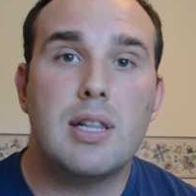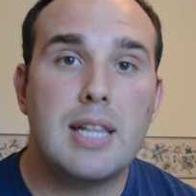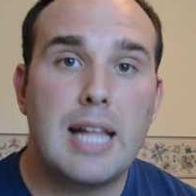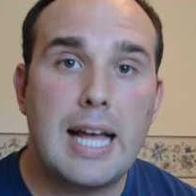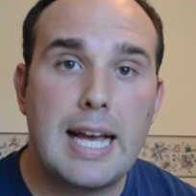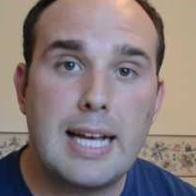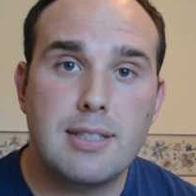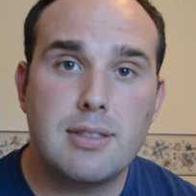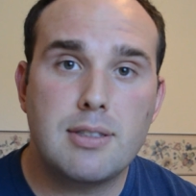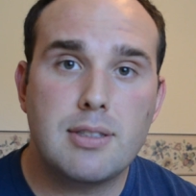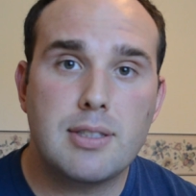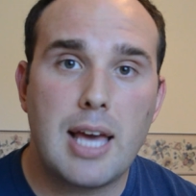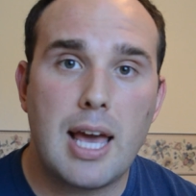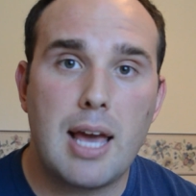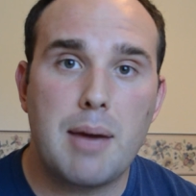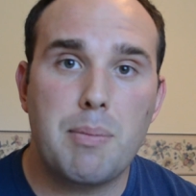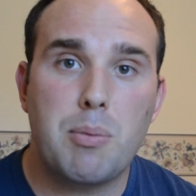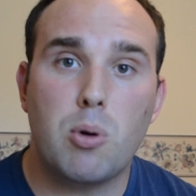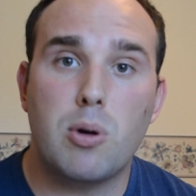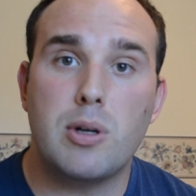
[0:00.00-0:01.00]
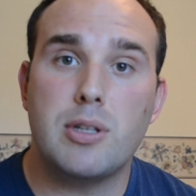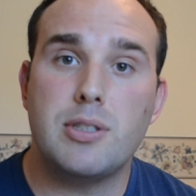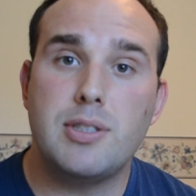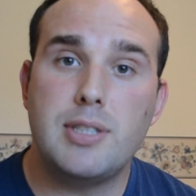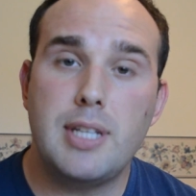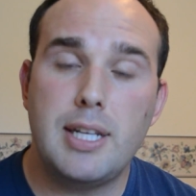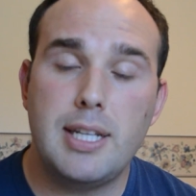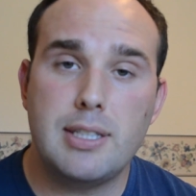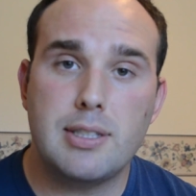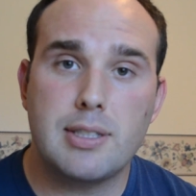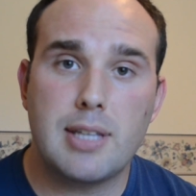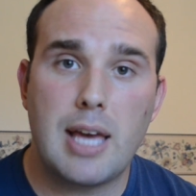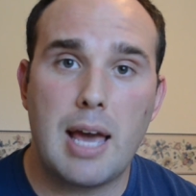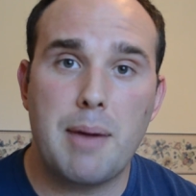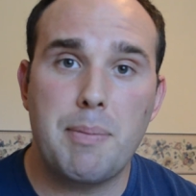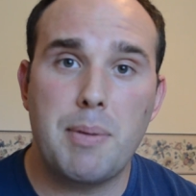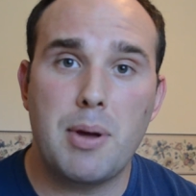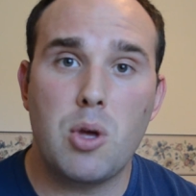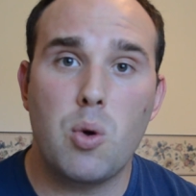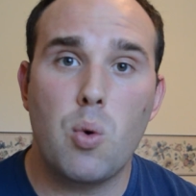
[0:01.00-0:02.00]
Landscape or
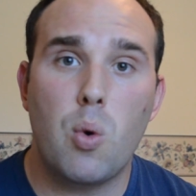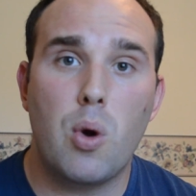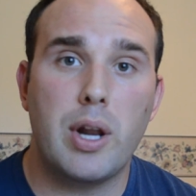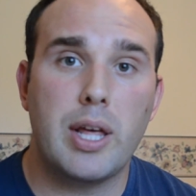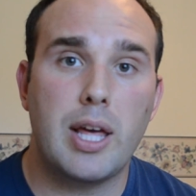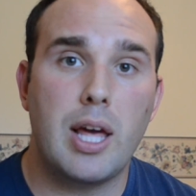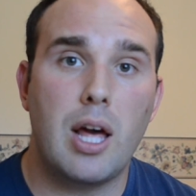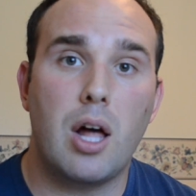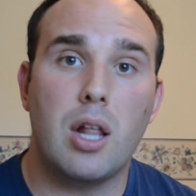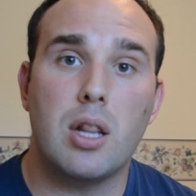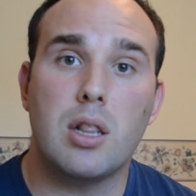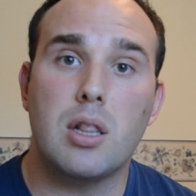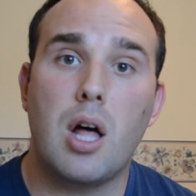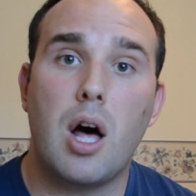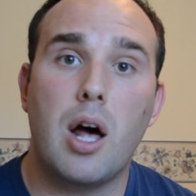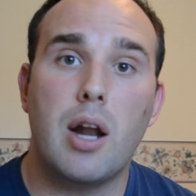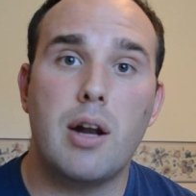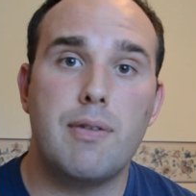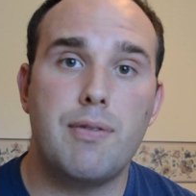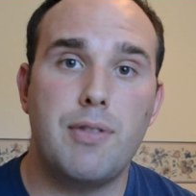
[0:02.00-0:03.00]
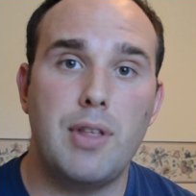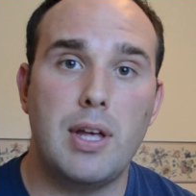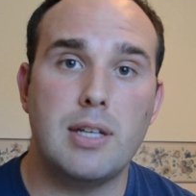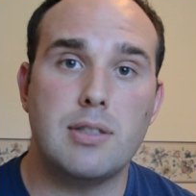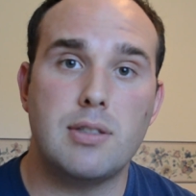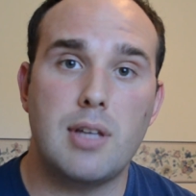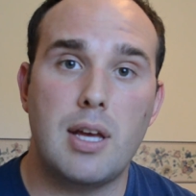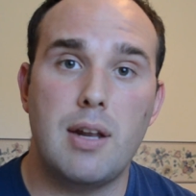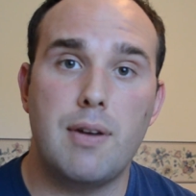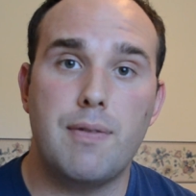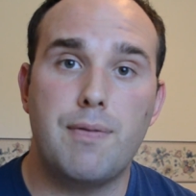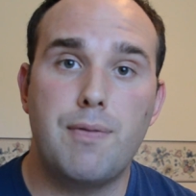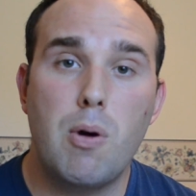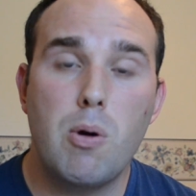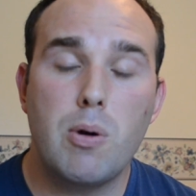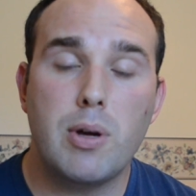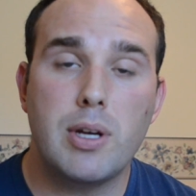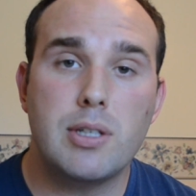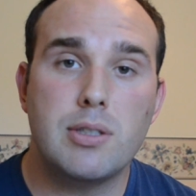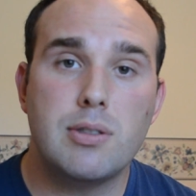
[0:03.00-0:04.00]
cityscape, and you want to get a lot of things in
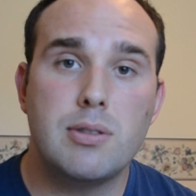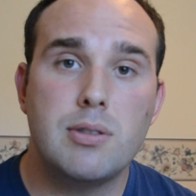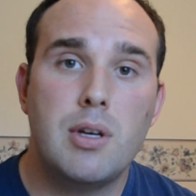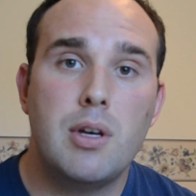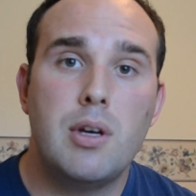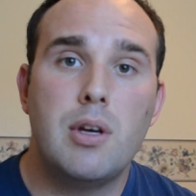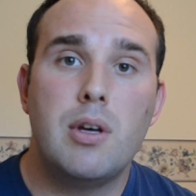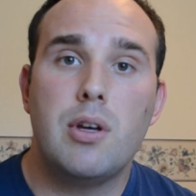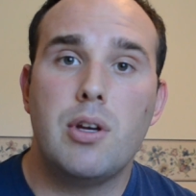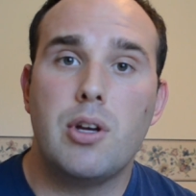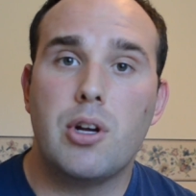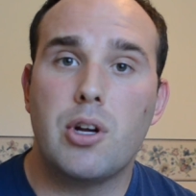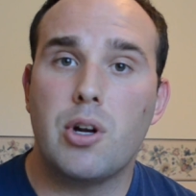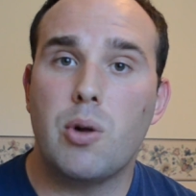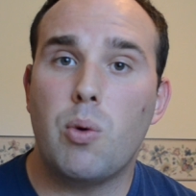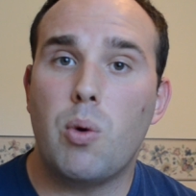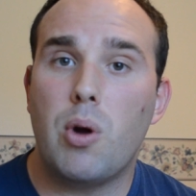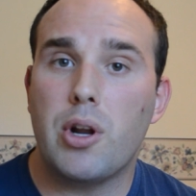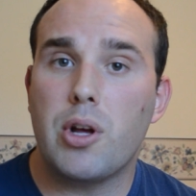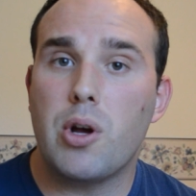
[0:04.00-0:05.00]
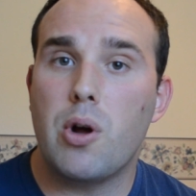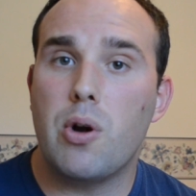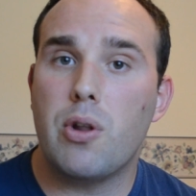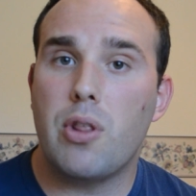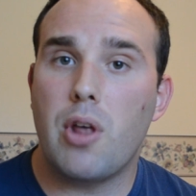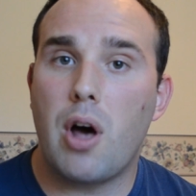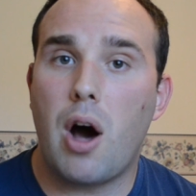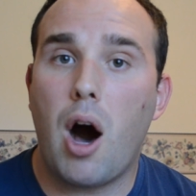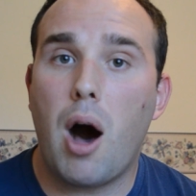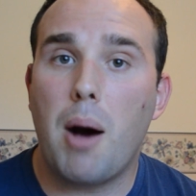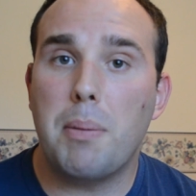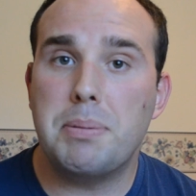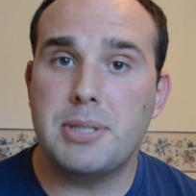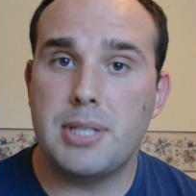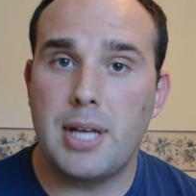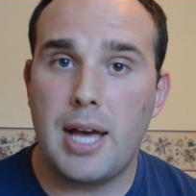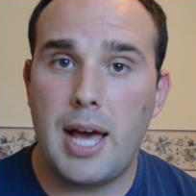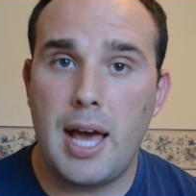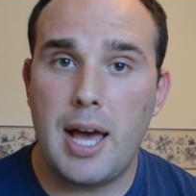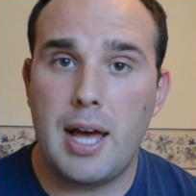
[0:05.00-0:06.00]
focus, you're going to want to go to the
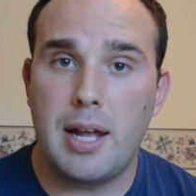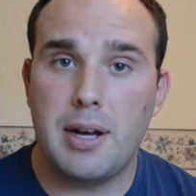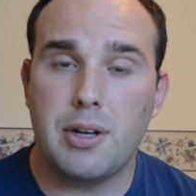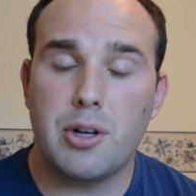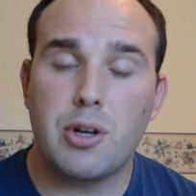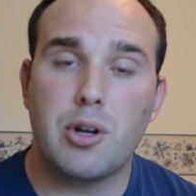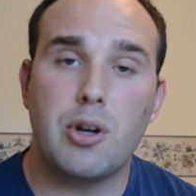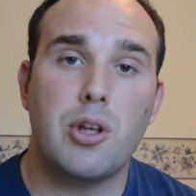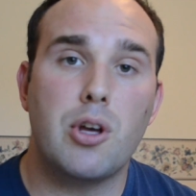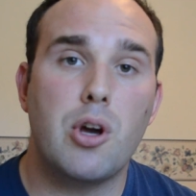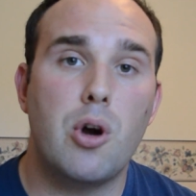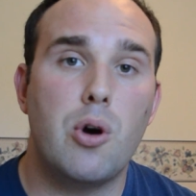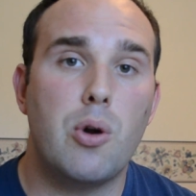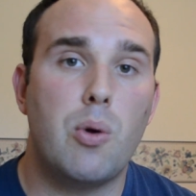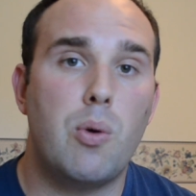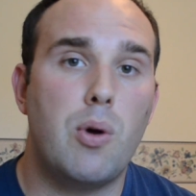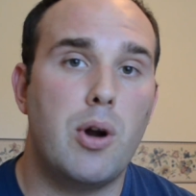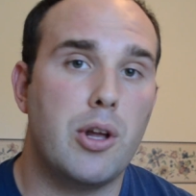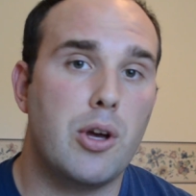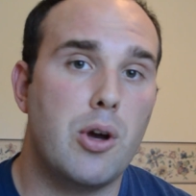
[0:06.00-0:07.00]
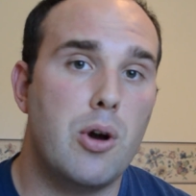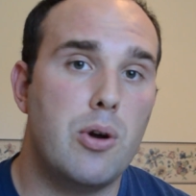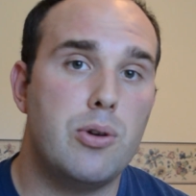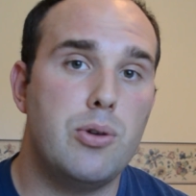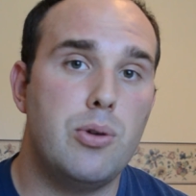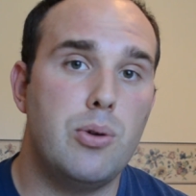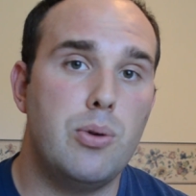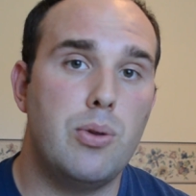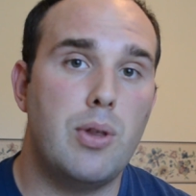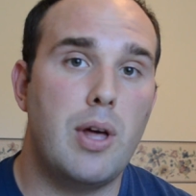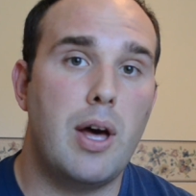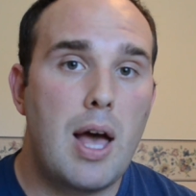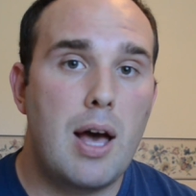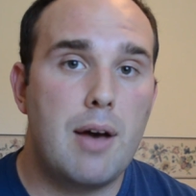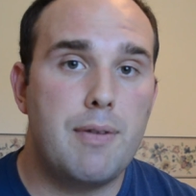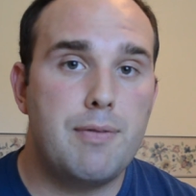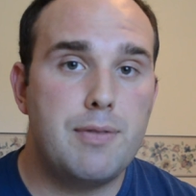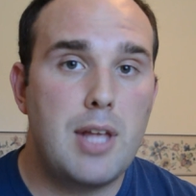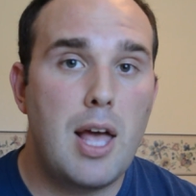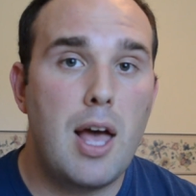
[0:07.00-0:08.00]
opposite end. You're going to want to go to the
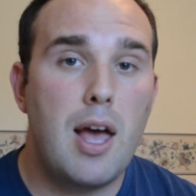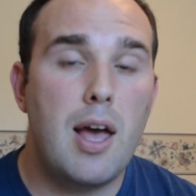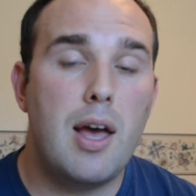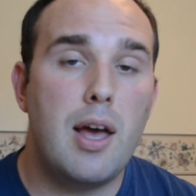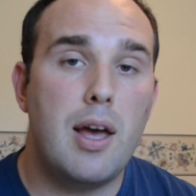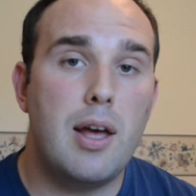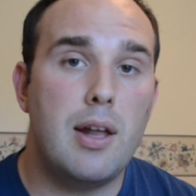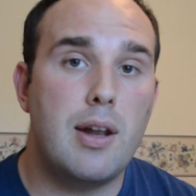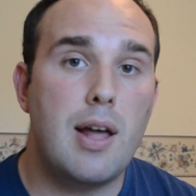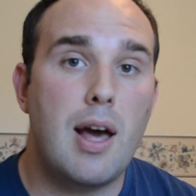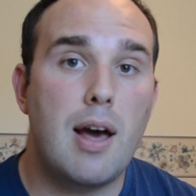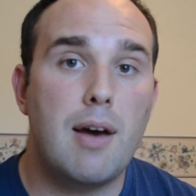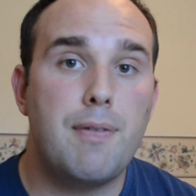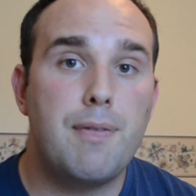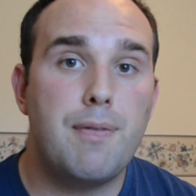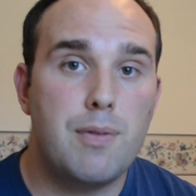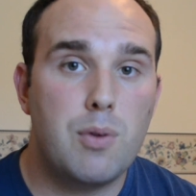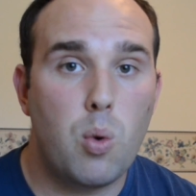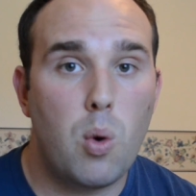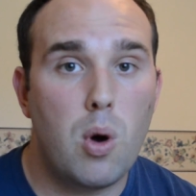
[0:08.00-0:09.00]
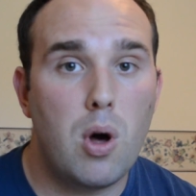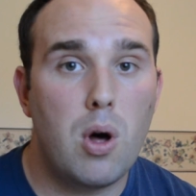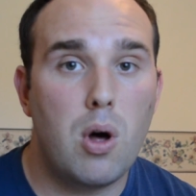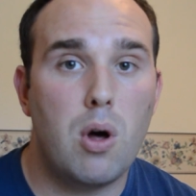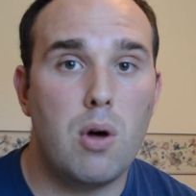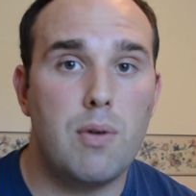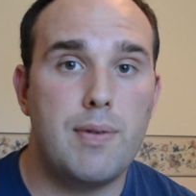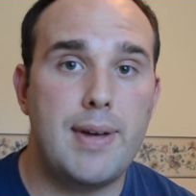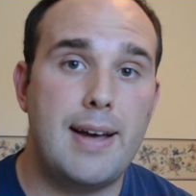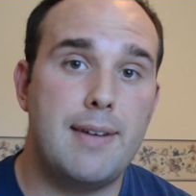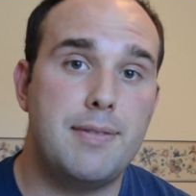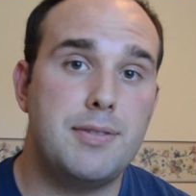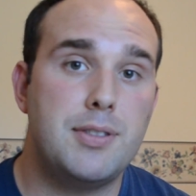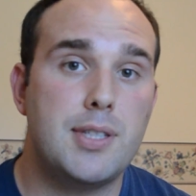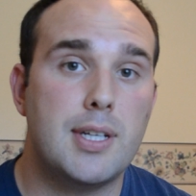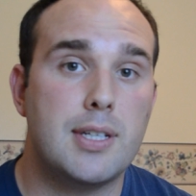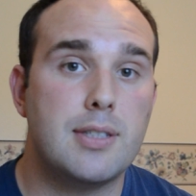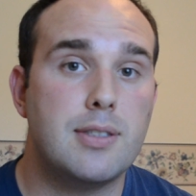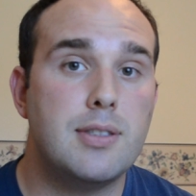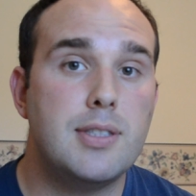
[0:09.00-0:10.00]
f10, f12,
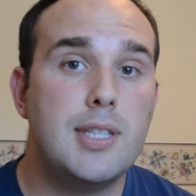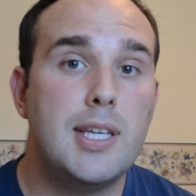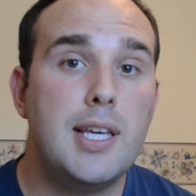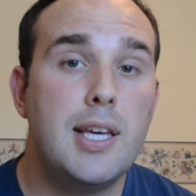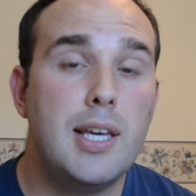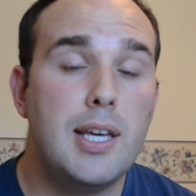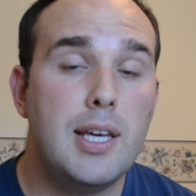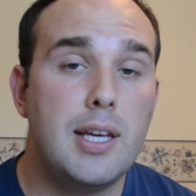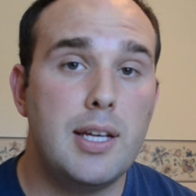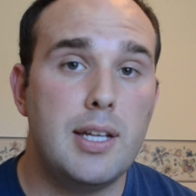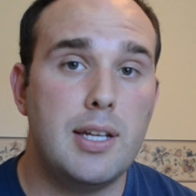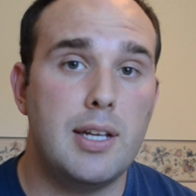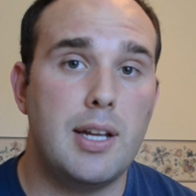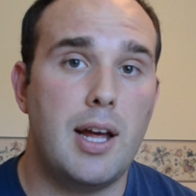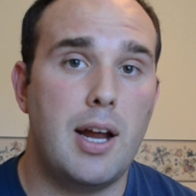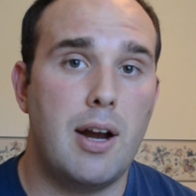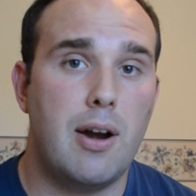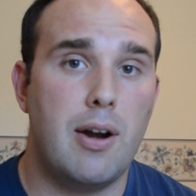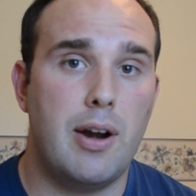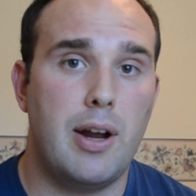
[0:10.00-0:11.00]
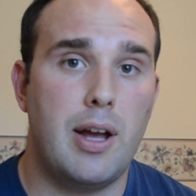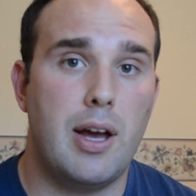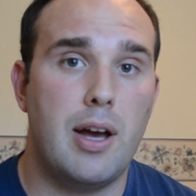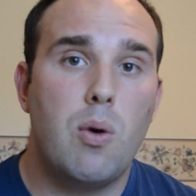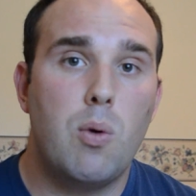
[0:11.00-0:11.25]
f16 area.